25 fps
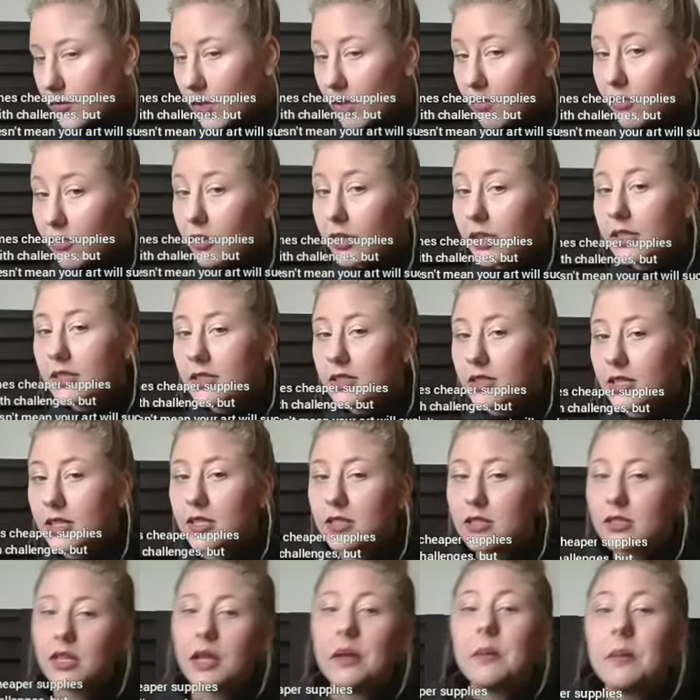for
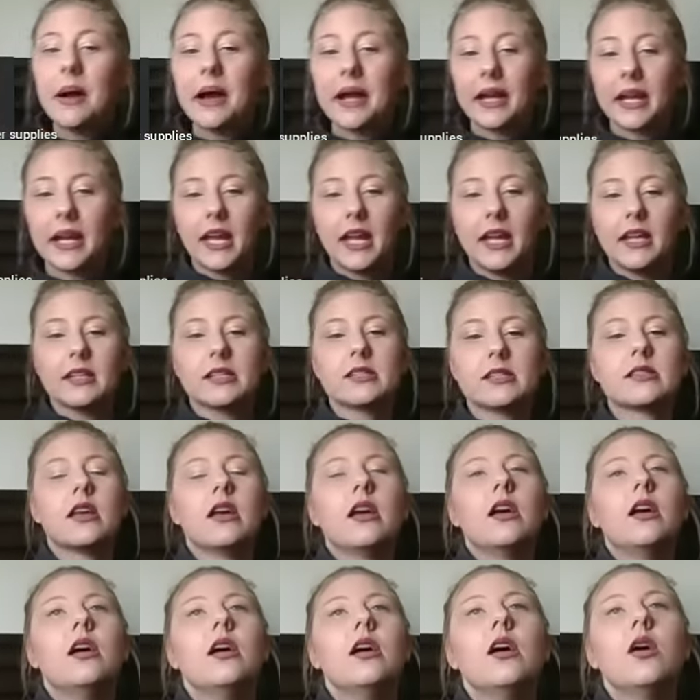instance, in my case,
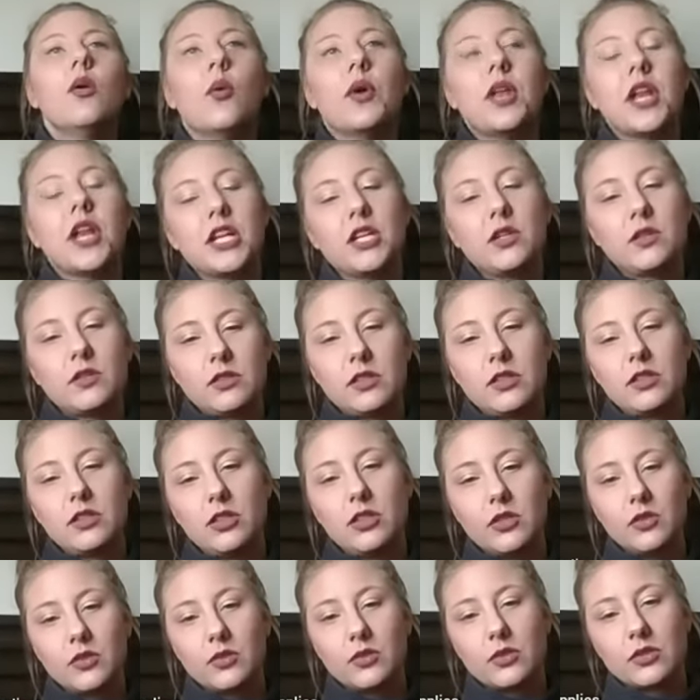when I used to
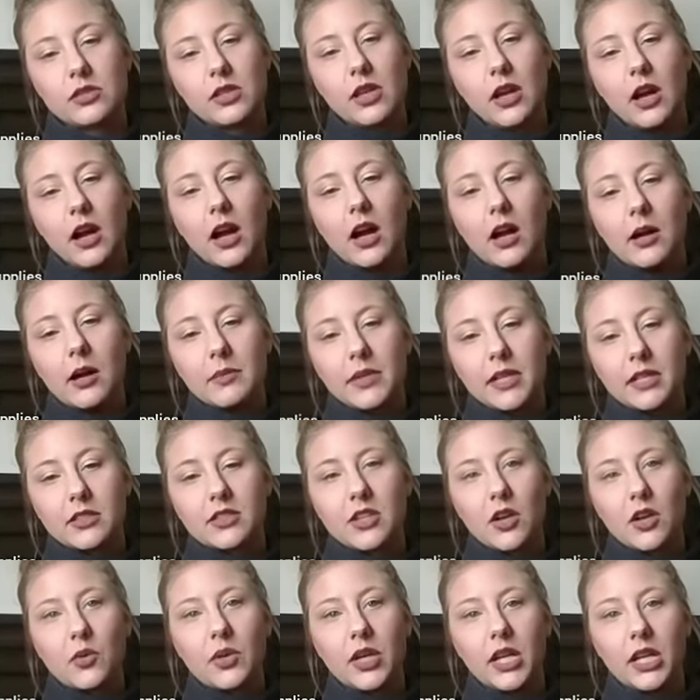use like
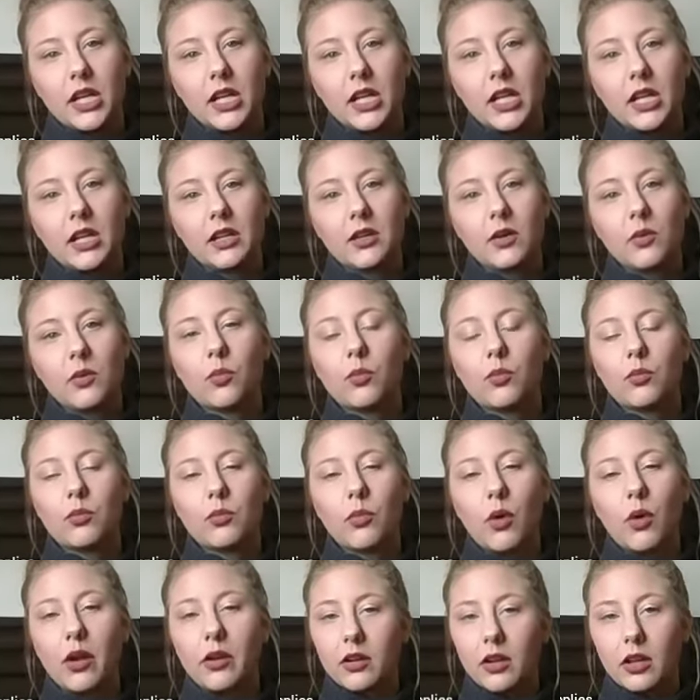donated
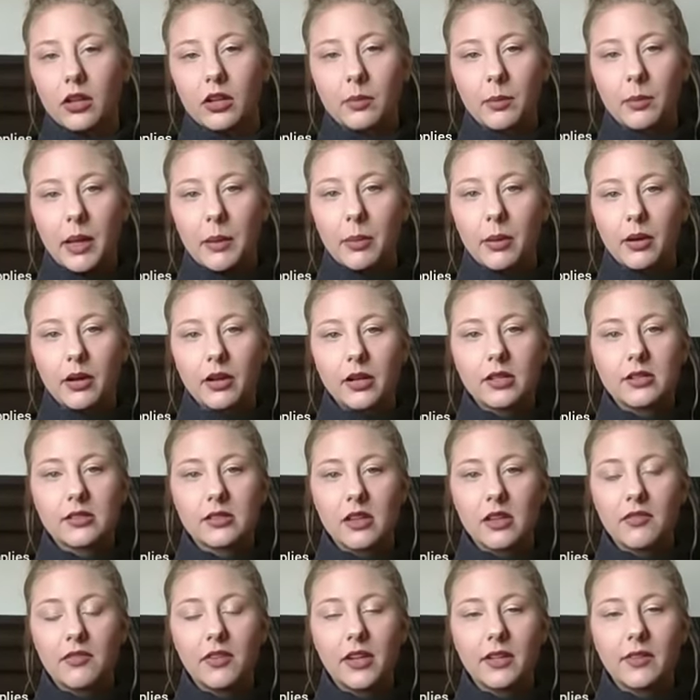watercolor paper and
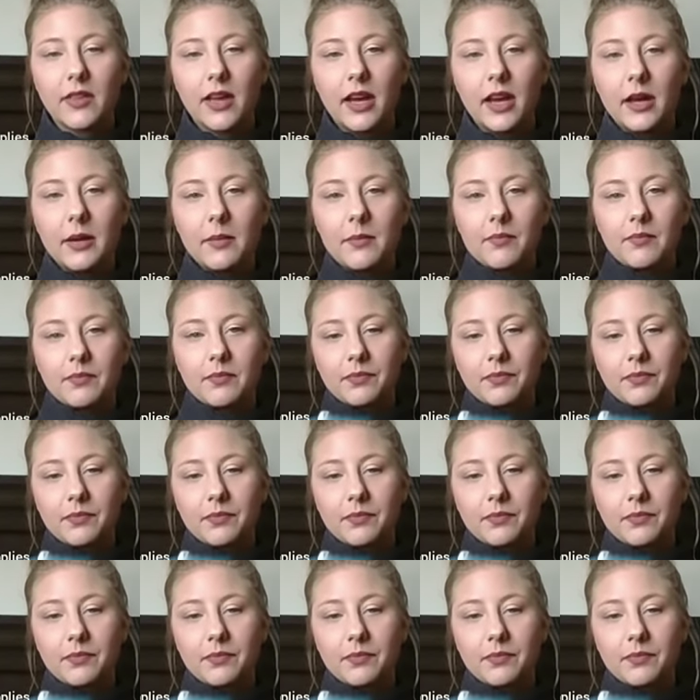stuff like that,